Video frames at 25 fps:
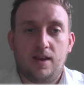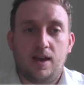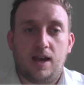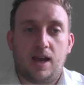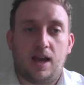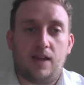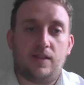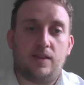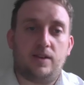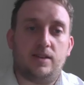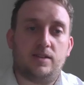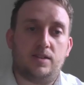
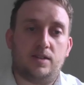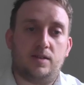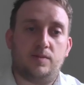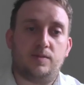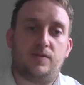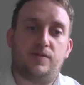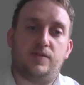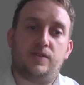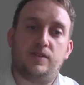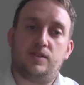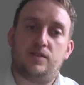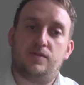And then in terms
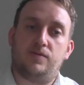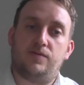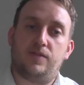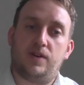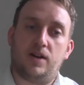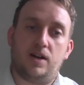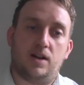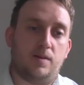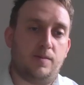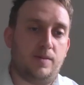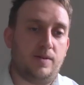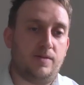of his
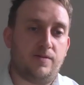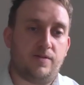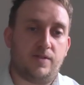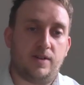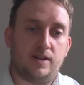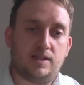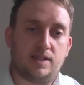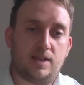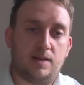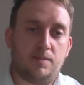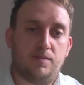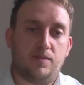environment, for
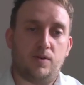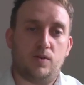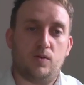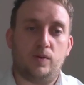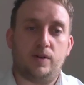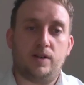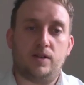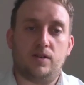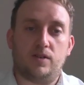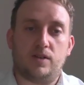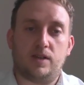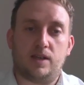example,
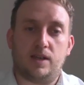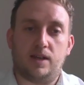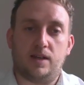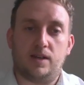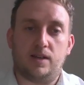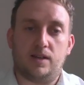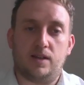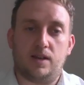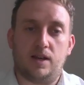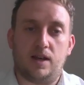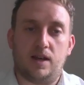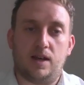we'd look
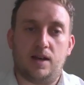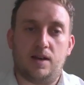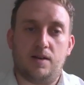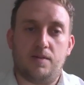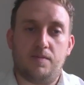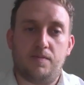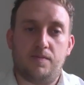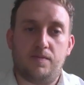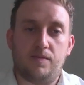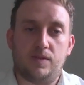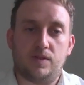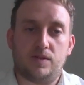at
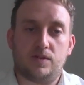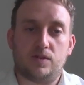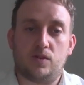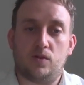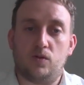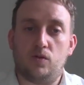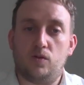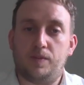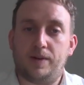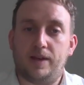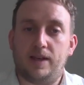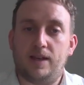
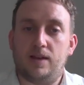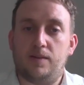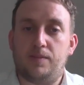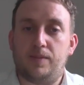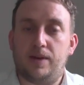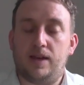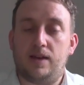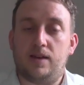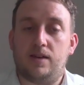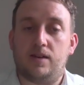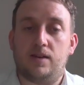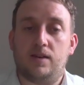school being a
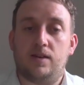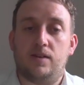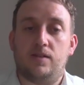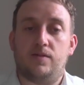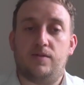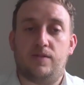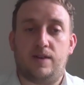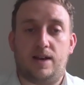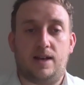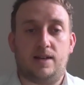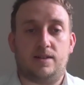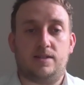big
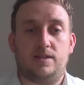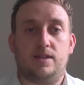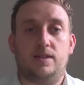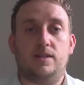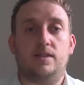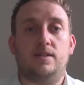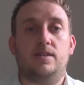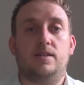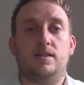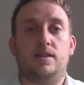factor.